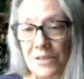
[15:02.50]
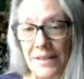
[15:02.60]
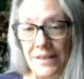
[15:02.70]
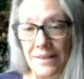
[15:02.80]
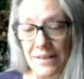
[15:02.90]

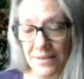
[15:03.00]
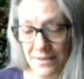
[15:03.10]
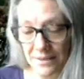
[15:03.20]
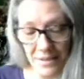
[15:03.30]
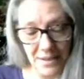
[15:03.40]
like
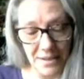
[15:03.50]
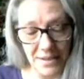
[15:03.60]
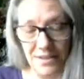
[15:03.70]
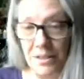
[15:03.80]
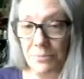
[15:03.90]
this.
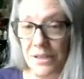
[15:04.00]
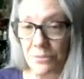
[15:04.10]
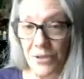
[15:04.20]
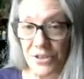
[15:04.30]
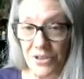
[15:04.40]
Somebody with